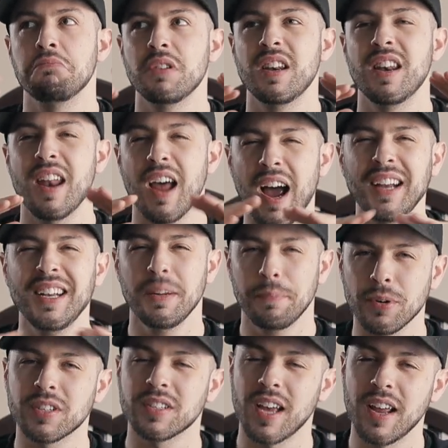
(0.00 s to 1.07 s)

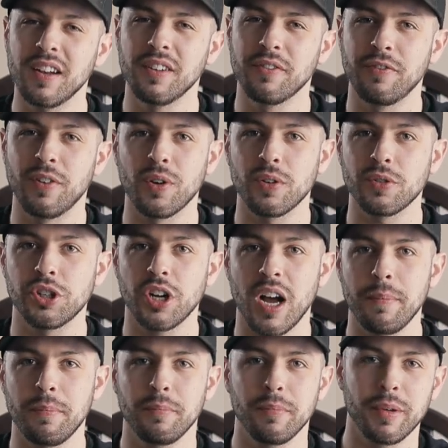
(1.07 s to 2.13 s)
90% in
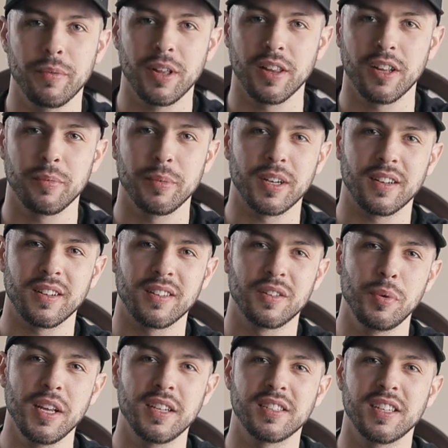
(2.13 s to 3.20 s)
Photoshop, maybe a little bit
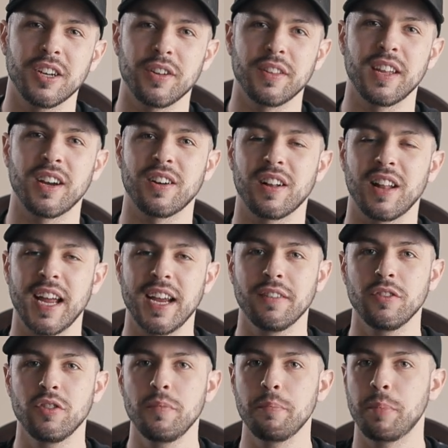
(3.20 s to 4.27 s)
tweaks here and there in
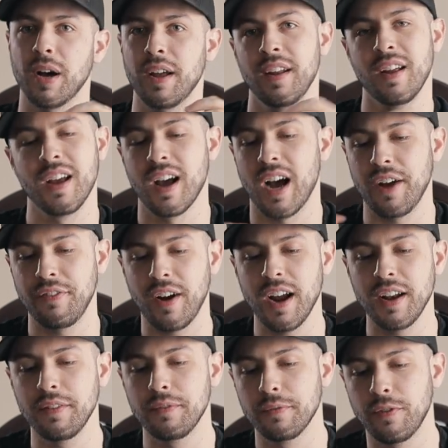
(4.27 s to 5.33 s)
Lightroom, but I
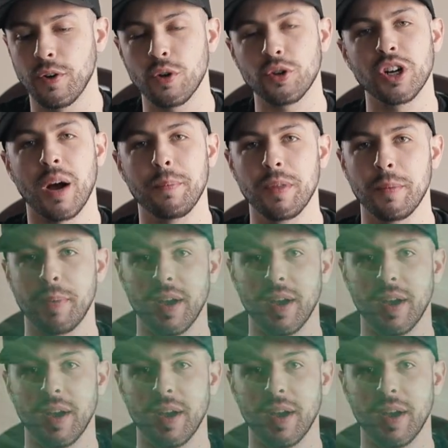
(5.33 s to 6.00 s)
find Photoshop the